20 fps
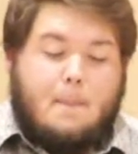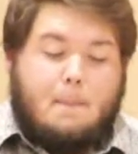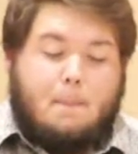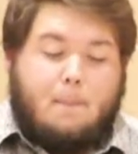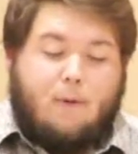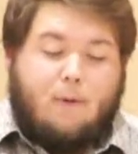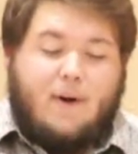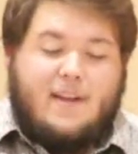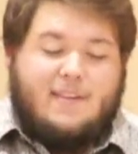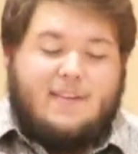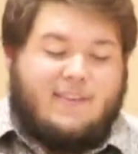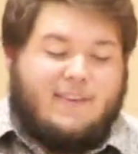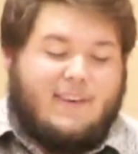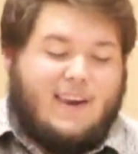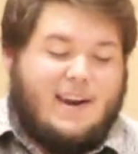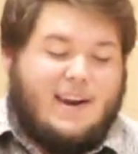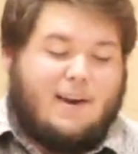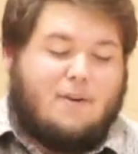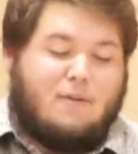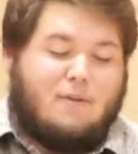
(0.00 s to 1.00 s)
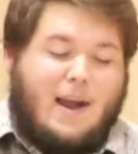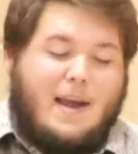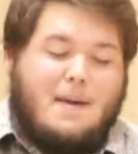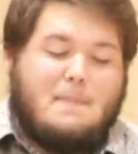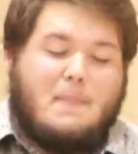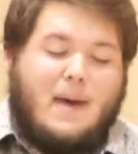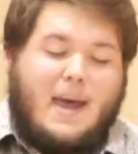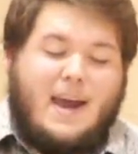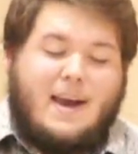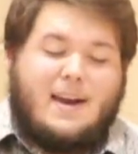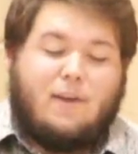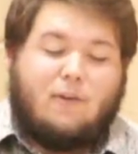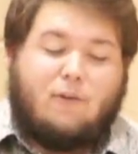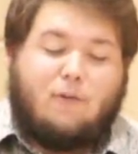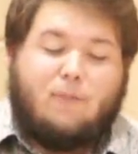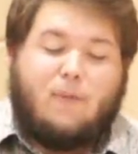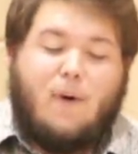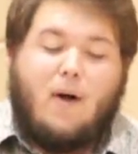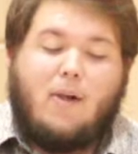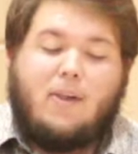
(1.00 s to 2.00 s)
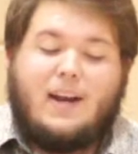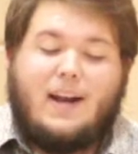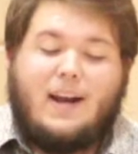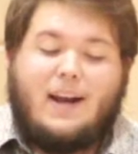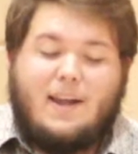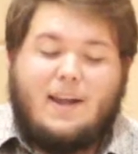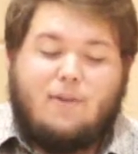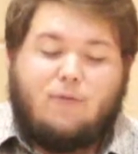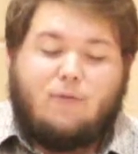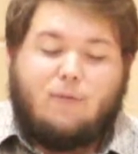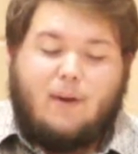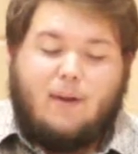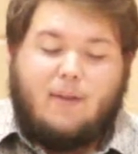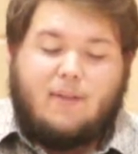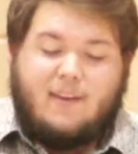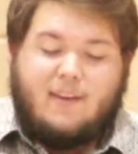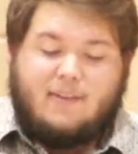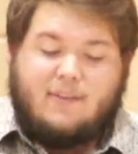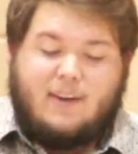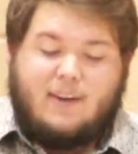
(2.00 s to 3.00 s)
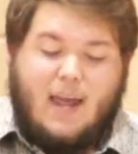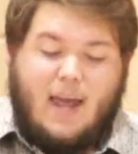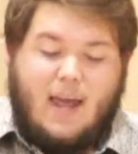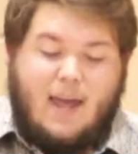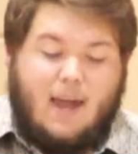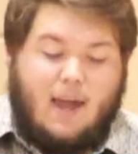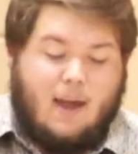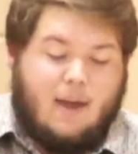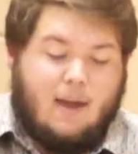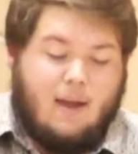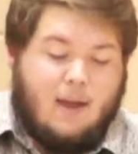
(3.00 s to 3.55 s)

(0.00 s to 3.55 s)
prince and a great man has fallen in Israel this day?